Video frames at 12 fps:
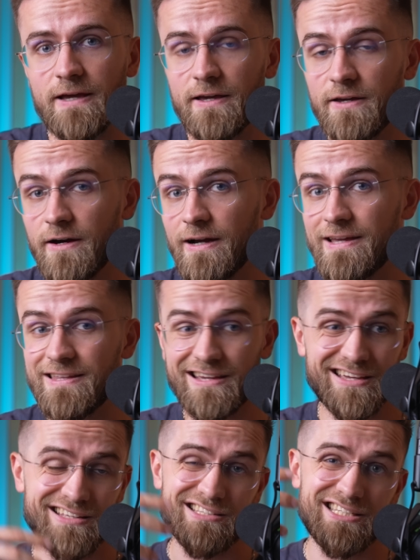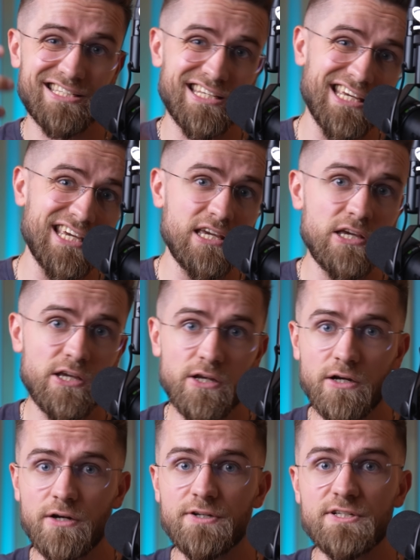AI that can see,
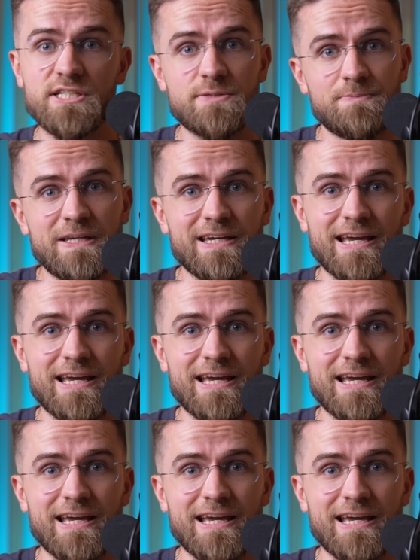hear, speak,